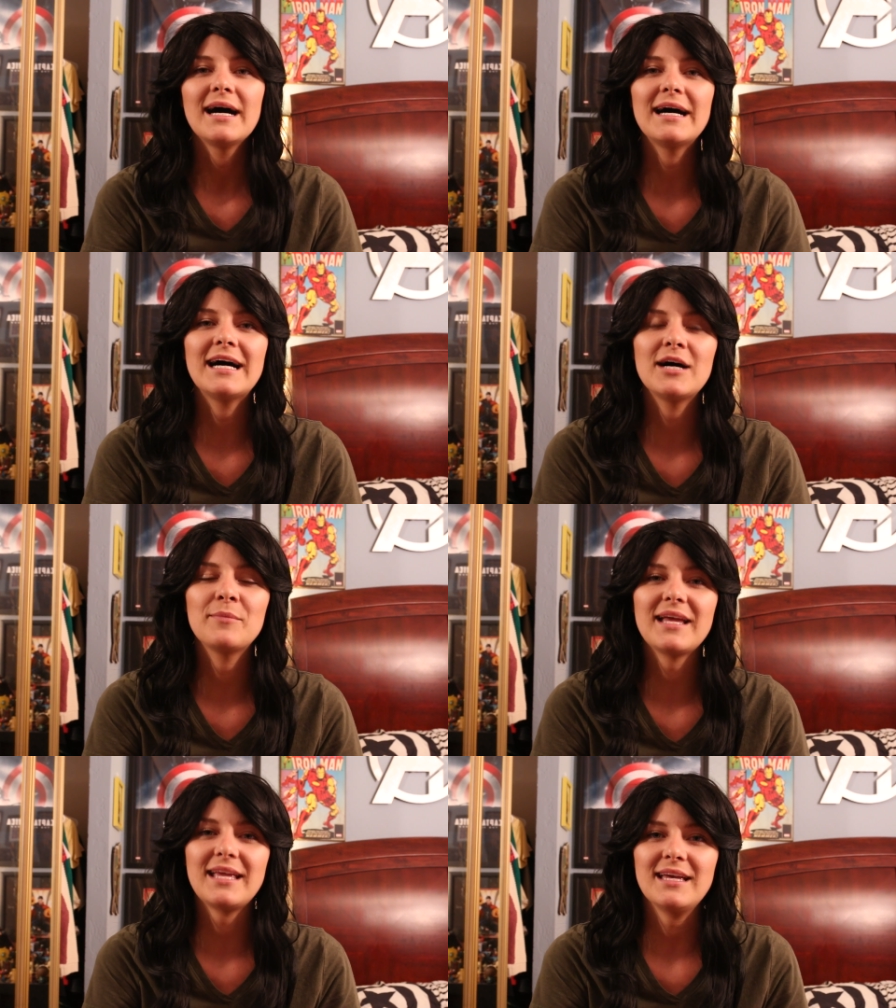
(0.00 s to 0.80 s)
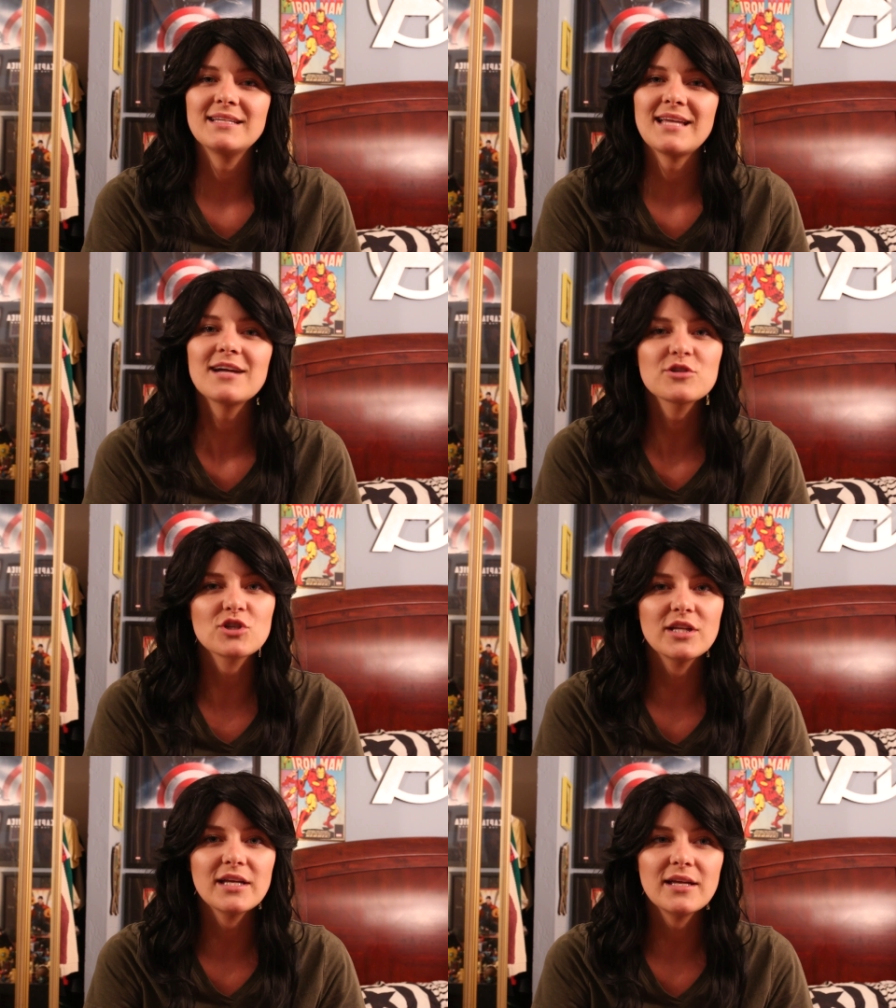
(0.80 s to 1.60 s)
um, and
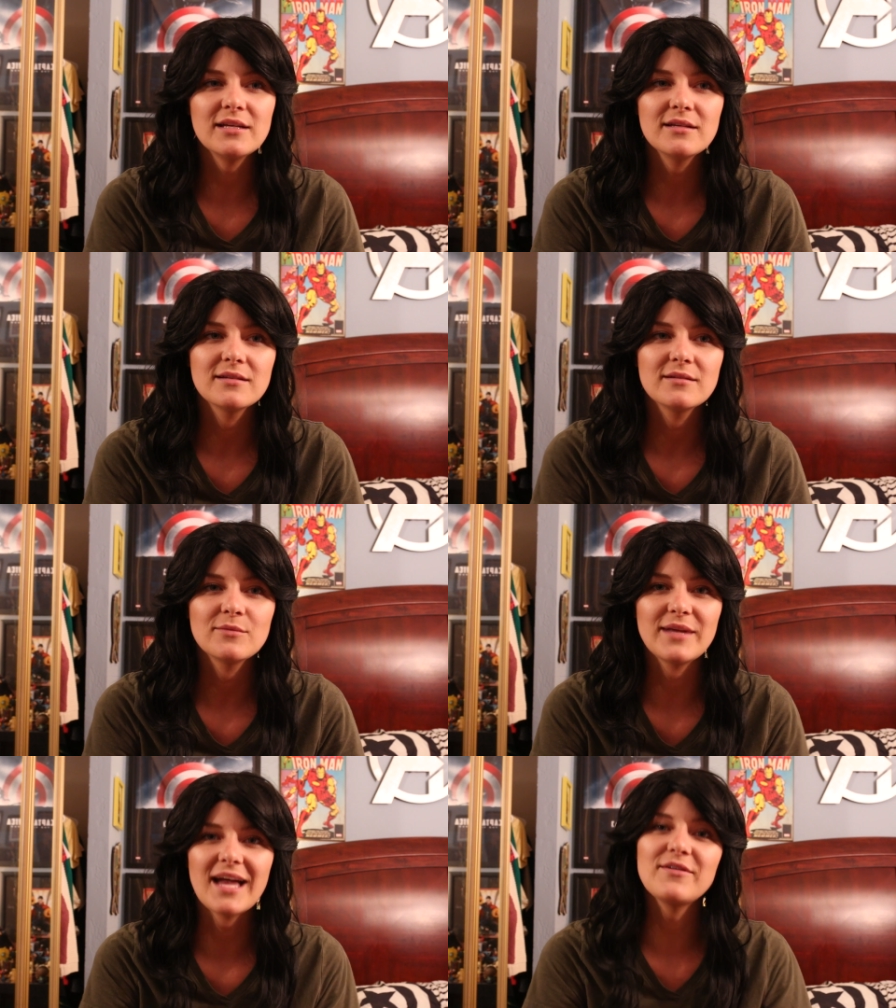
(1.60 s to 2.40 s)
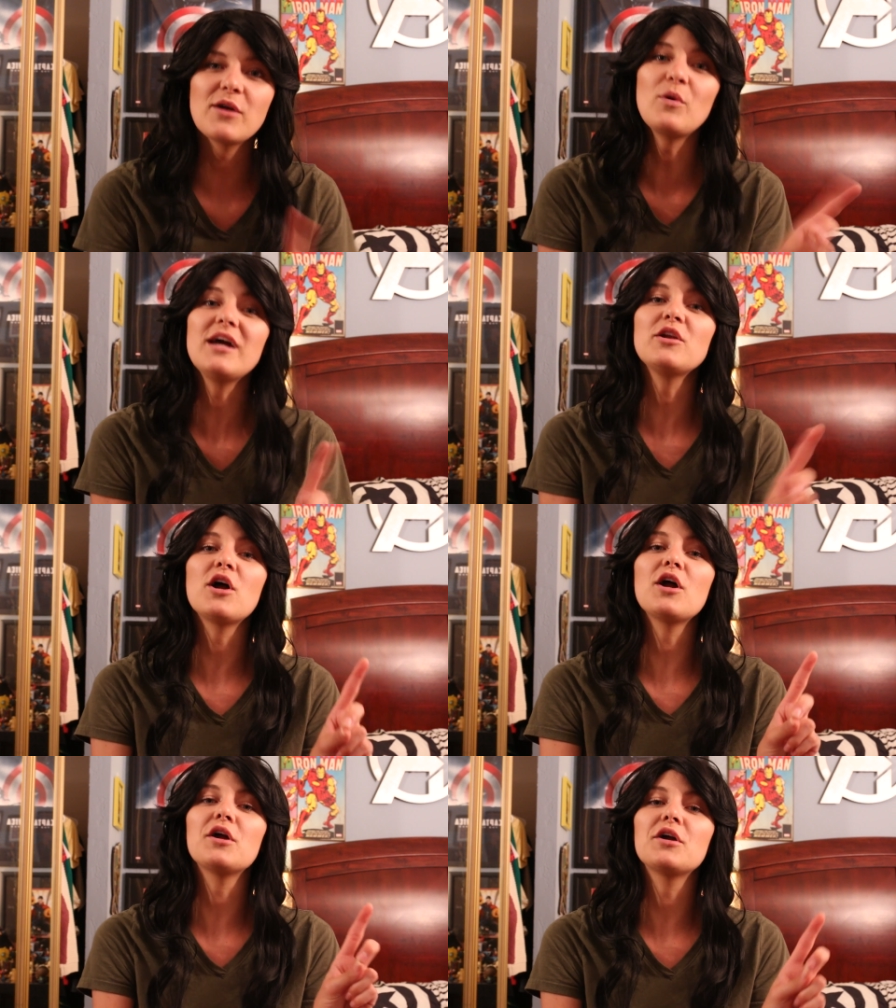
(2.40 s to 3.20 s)
actually, we have a
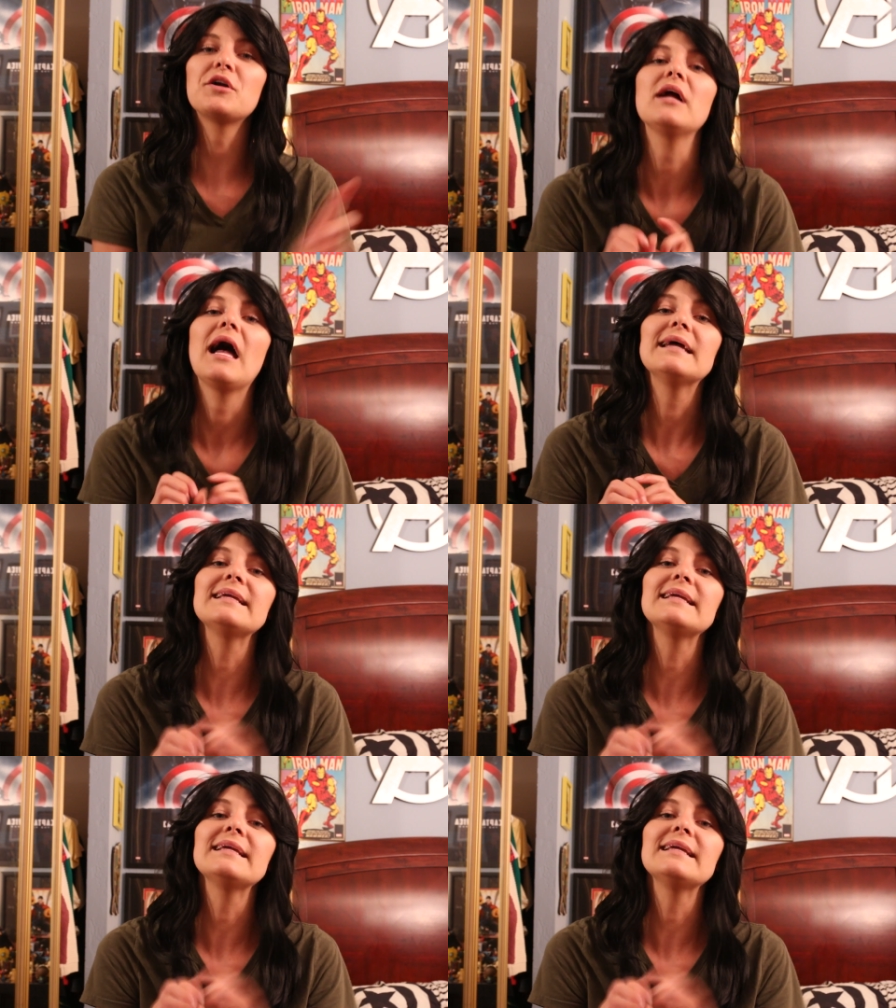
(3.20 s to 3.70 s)
winner! Yay!